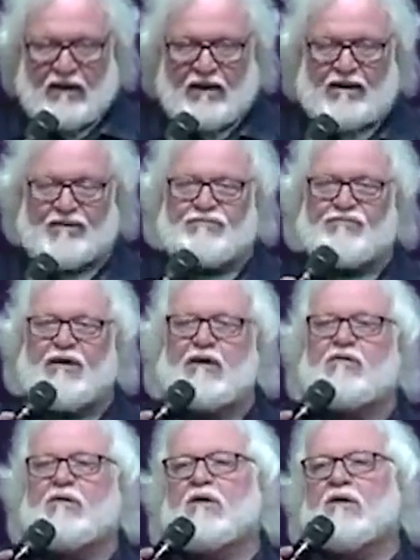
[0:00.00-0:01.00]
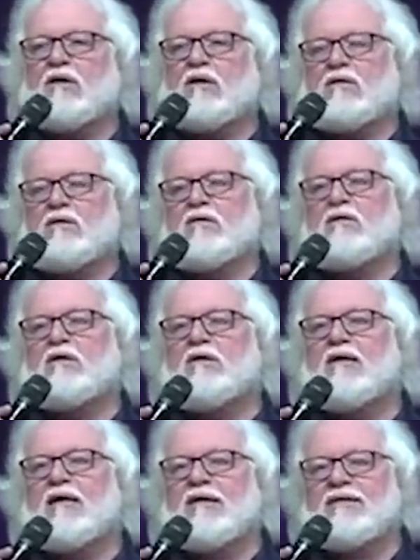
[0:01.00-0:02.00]
and I've found none.
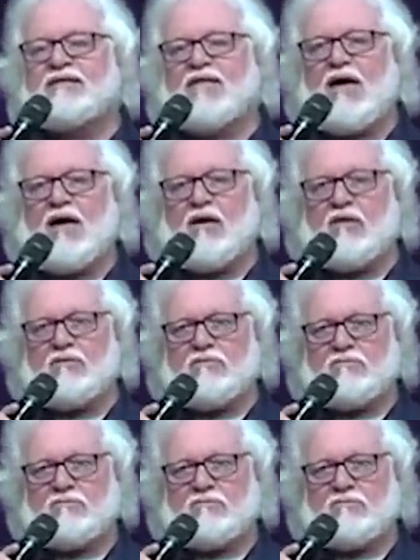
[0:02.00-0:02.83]
Cut it down.